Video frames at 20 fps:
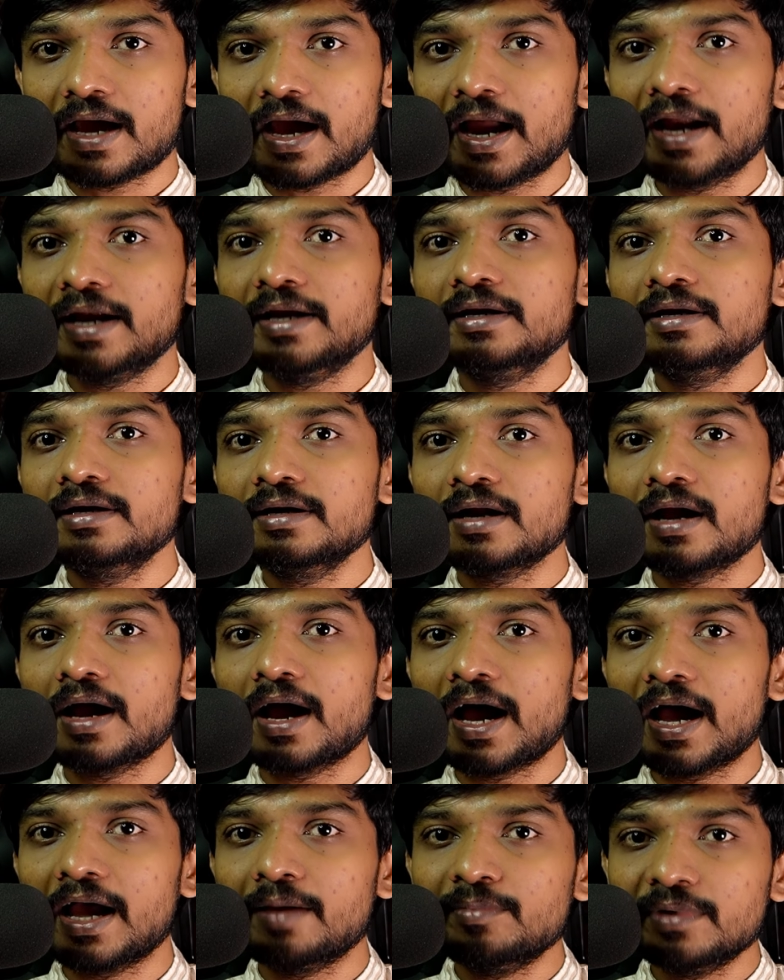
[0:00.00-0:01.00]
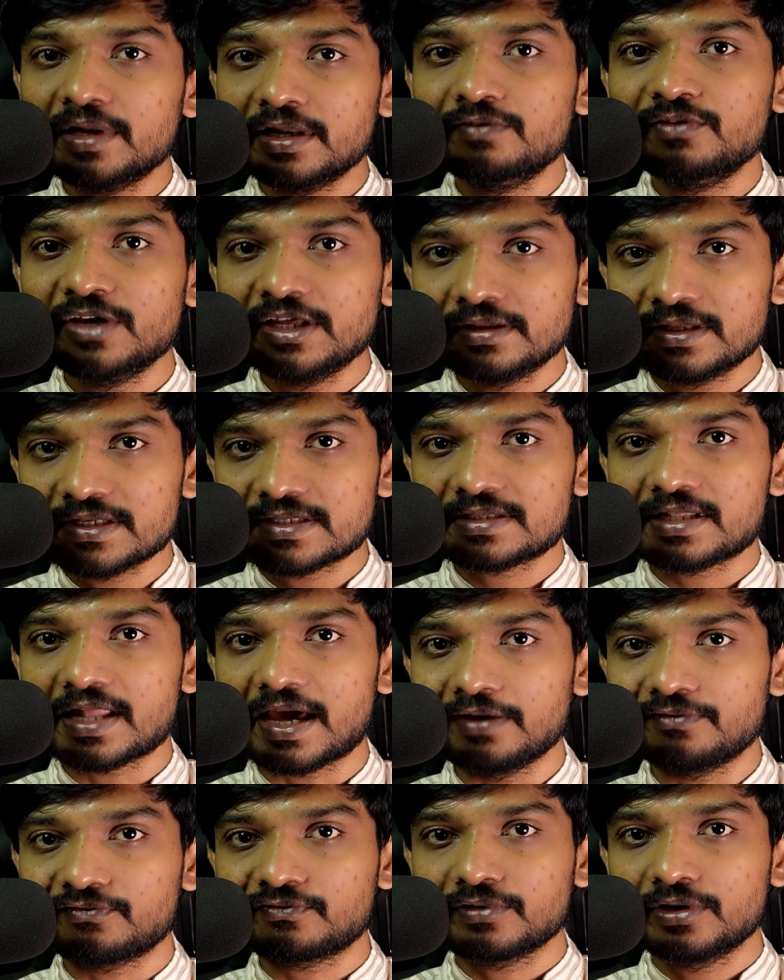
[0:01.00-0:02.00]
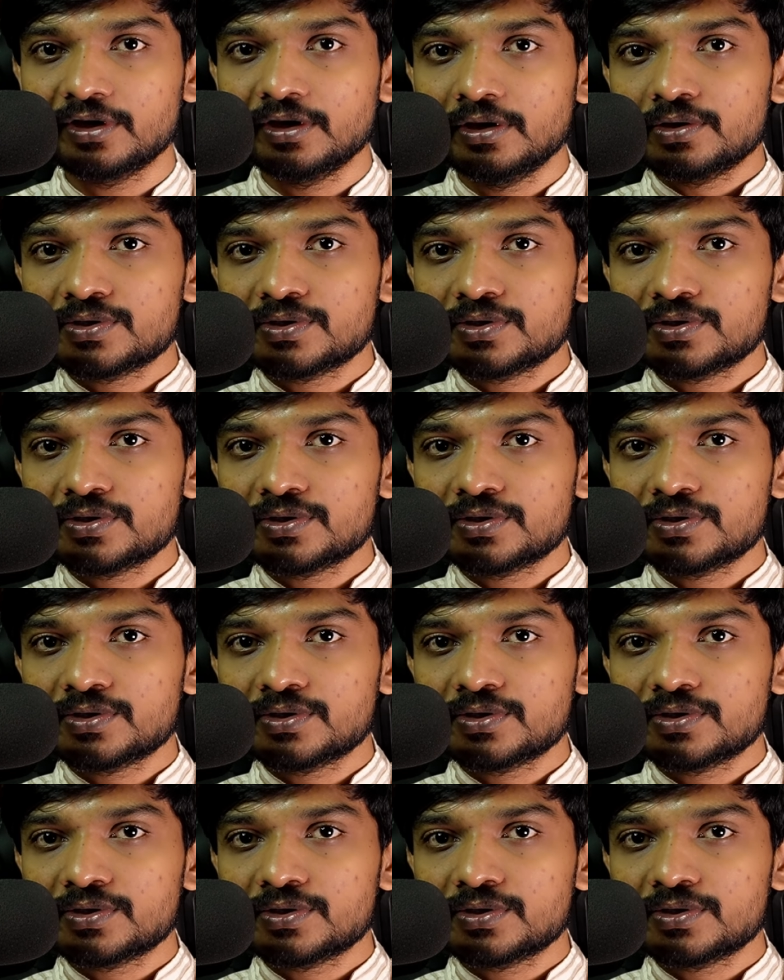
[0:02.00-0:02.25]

and I am living this life.